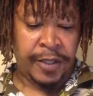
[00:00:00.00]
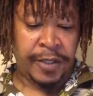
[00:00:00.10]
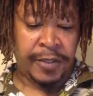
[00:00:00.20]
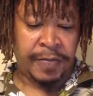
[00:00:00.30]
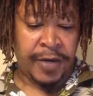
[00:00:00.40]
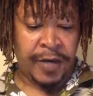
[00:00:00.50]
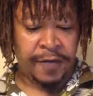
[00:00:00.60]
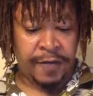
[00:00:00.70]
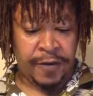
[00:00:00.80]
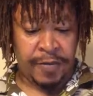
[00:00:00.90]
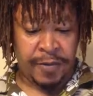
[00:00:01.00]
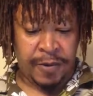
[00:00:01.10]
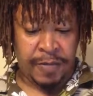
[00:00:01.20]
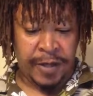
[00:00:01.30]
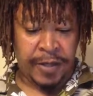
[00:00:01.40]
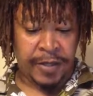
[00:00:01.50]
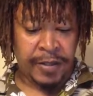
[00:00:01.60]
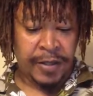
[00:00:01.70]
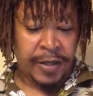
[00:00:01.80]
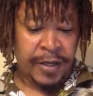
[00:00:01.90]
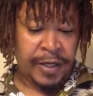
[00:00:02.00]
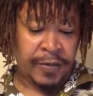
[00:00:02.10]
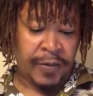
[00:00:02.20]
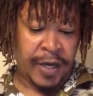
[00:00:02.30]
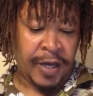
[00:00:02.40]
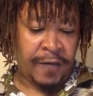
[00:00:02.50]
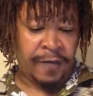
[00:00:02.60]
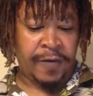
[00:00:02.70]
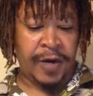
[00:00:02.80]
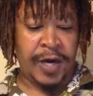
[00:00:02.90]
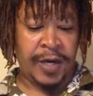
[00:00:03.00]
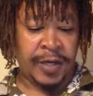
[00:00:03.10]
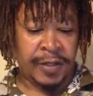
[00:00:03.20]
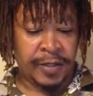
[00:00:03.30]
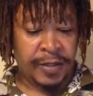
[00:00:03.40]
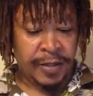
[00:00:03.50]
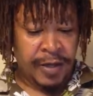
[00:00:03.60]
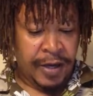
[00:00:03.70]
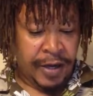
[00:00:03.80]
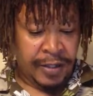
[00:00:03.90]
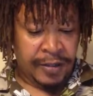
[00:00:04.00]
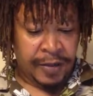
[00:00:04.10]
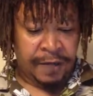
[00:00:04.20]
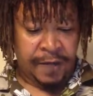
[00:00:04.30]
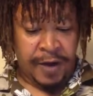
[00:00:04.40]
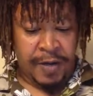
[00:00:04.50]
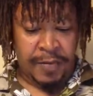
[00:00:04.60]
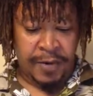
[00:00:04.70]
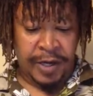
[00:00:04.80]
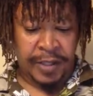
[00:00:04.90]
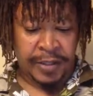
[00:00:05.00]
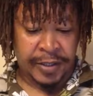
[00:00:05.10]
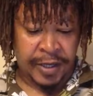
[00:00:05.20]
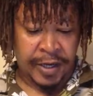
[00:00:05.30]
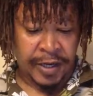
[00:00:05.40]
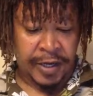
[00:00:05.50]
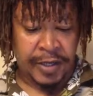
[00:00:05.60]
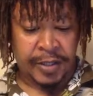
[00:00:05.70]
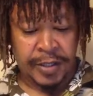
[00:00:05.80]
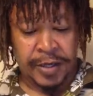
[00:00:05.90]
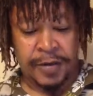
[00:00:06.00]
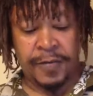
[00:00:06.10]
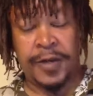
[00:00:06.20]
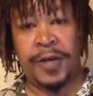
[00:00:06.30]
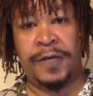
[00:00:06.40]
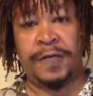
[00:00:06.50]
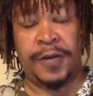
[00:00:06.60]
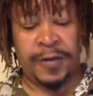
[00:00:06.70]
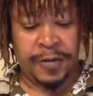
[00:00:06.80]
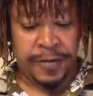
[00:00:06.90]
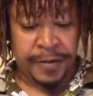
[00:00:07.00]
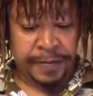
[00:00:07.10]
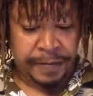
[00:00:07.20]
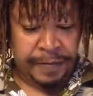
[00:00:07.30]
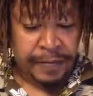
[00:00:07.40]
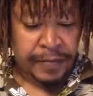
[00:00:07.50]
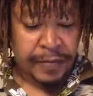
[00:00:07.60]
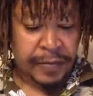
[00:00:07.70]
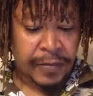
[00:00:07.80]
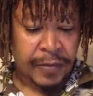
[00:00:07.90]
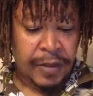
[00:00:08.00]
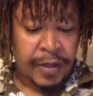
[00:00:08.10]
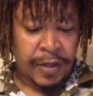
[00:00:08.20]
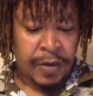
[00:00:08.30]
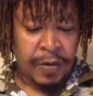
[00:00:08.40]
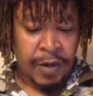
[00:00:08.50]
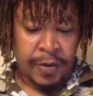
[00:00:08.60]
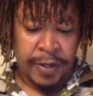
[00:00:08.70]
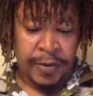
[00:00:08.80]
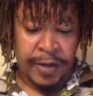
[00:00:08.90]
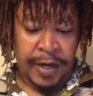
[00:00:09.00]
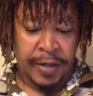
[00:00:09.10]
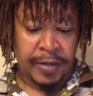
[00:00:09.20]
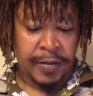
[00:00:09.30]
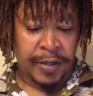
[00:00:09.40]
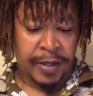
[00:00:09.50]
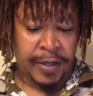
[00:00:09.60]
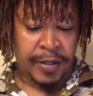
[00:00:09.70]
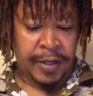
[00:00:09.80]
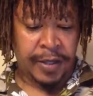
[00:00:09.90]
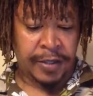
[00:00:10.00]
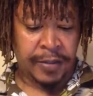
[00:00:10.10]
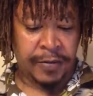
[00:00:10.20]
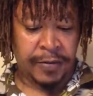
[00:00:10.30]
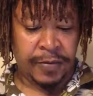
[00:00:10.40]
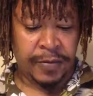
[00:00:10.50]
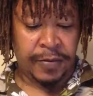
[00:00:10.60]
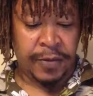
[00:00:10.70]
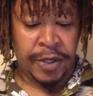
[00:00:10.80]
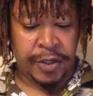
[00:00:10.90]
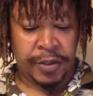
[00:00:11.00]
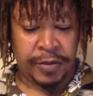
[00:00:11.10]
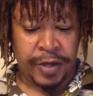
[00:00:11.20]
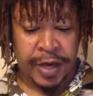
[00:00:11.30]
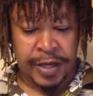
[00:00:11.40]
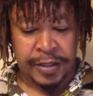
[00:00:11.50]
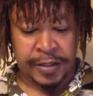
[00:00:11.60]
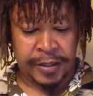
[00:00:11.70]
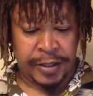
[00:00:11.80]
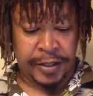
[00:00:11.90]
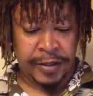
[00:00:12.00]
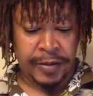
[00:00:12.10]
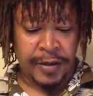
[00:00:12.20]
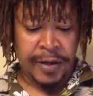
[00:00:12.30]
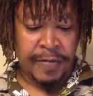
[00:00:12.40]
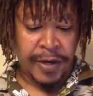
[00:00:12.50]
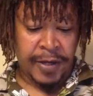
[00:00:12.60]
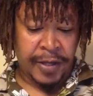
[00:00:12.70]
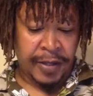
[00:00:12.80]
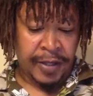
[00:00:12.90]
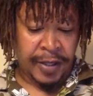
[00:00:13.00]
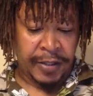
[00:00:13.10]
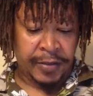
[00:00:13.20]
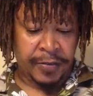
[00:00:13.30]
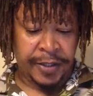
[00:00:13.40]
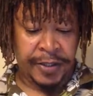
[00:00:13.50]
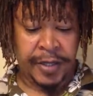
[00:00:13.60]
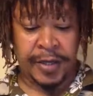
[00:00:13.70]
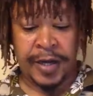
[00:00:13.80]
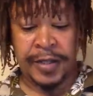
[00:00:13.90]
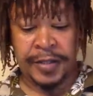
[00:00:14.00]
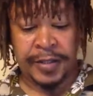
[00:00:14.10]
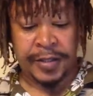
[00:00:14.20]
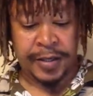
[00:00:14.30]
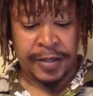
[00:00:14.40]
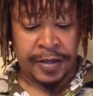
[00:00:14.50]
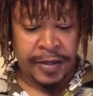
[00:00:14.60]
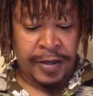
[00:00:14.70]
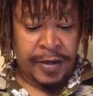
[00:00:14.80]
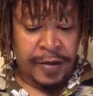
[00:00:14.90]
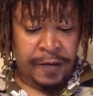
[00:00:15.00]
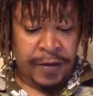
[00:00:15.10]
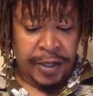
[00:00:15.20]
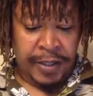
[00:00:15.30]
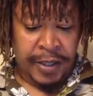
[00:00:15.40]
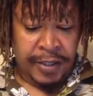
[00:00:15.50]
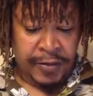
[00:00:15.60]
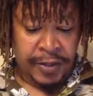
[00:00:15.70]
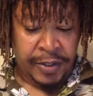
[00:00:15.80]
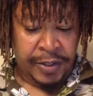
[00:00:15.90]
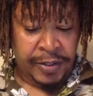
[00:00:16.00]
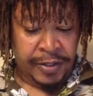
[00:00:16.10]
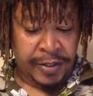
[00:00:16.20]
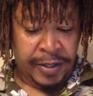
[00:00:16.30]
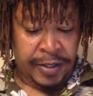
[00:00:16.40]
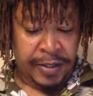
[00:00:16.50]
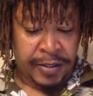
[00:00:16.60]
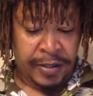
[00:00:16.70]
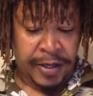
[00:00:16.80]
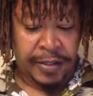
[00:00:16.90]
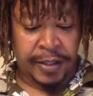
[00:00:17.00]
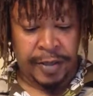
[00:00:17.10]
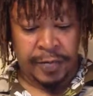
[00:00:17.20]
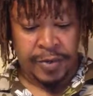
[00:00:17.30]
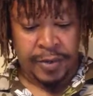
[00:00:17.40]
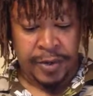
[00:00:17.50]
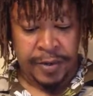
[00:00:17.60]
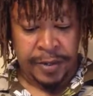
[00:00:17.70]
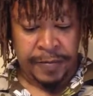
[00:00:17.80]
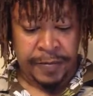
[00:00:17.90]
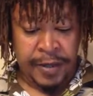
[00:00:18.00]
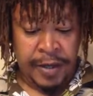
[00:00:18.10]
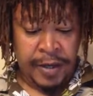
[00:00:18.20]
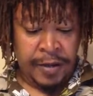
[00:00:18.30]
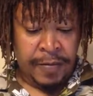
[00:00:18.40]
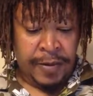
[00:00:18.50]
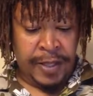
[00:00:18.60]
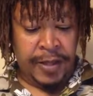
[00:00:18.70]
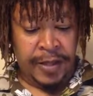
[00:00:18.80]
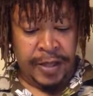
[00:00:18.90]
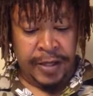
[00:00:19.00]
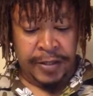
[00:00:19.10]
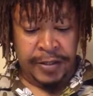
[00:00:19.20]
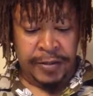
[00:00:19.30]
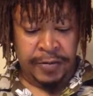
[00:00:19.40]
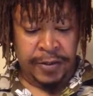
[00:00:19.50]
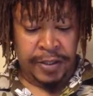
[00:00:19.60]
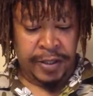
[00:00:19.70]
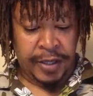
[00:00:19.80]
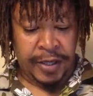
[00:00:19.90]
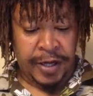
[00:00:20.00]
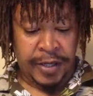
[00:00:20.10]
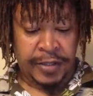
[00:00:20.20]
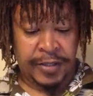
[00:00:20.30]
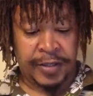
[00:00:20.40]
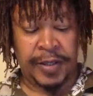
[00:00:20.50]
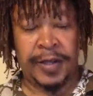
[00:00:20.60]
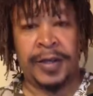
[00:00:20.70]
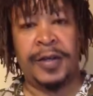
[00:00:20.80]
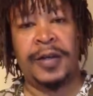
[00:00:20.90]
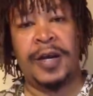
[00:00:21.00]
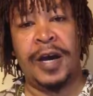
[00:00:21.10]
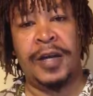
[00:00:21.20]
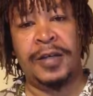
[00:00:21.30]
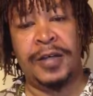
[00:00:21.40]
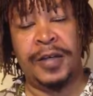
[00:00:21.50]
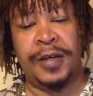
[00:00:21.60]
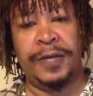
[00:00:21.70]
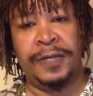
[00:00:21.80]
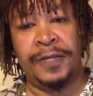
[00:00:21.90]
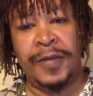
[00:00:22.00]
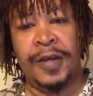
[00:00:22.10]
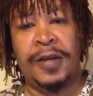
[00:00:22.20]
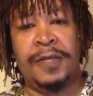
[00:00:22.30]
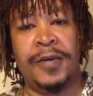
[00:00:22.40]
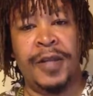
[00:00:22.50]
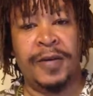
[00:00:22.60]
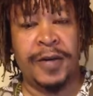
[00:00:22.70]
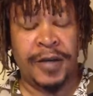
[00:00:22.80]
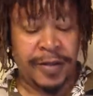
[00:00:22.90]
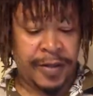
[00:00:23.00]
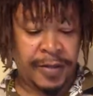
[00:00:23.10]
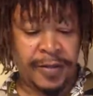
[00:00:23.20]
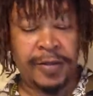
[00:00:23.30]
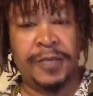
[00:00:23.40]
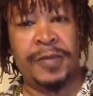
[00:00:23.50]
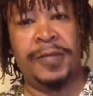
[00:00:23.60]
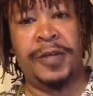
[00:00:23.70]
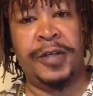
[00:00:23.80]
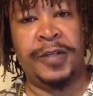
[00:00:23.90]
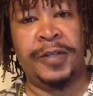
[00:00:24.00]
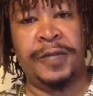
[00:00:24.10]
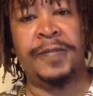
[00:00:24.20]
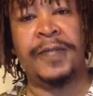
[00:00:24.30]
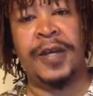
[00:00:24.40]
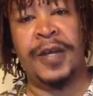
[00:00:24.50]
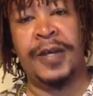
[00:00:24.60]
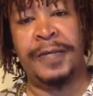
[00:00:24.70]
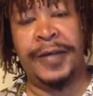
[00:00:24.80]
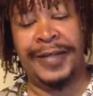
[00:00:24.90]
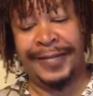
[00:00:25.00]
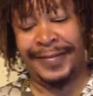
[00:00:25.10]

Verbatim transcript: is but for a moment, is working for us as a far more exceeding and eternal weight of glory. But we do not look at the things which are seen, but the things which are not seen. For the things which are seen are temporary, but the things which are not seen are eternal. May the word of the Lord be blessed. Amen.